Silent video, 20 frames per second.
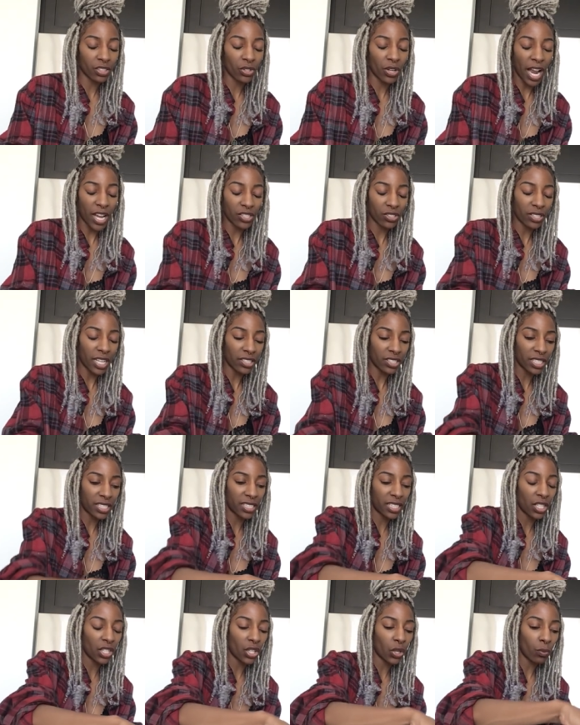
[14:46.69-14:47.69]
you guys are not just
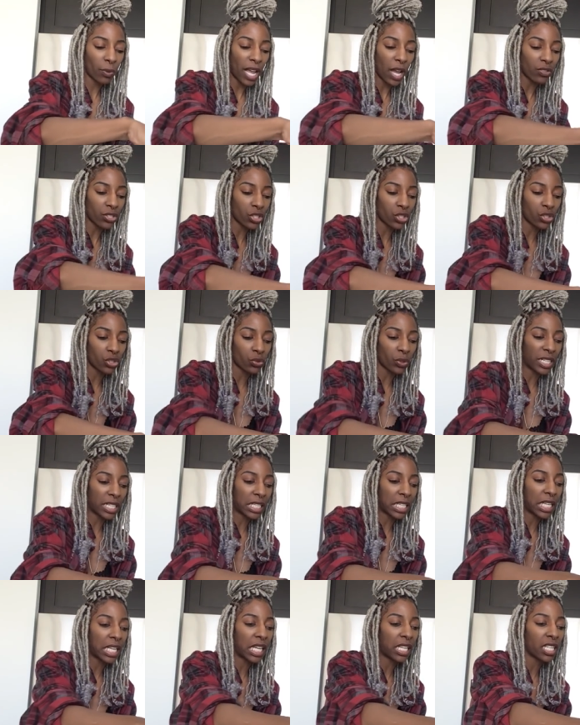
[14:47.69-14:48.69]
sitting around just
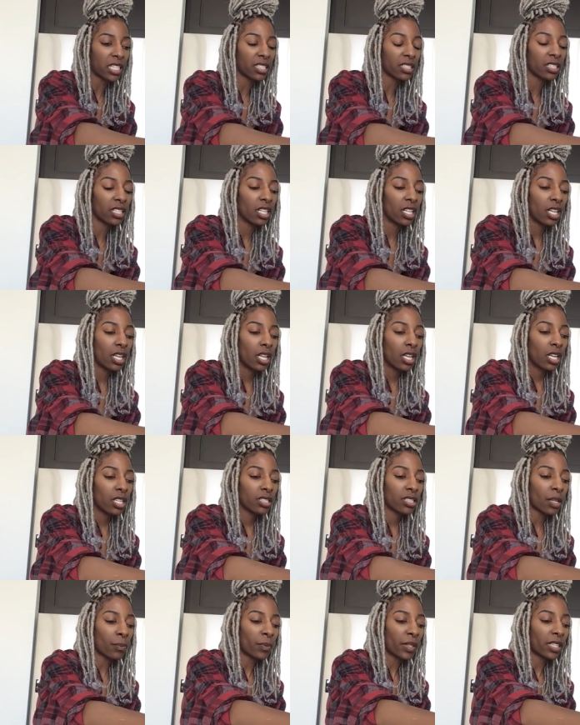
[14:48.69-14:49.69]
drinking and
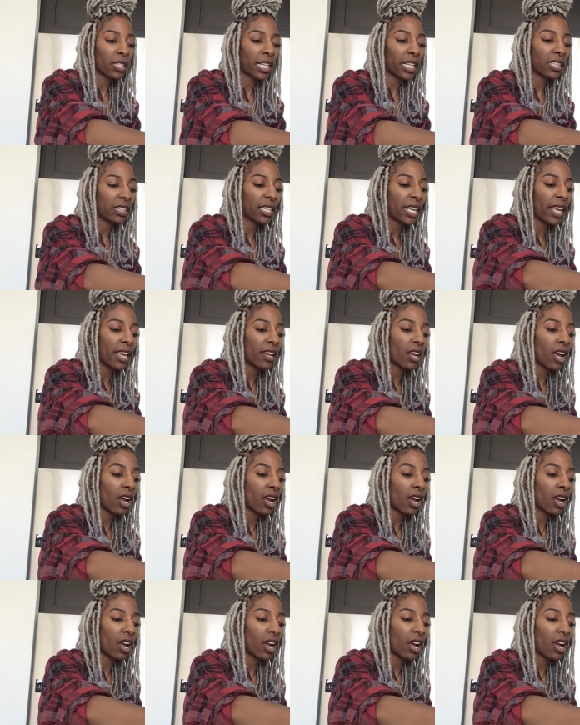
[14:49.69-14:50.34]
something like that.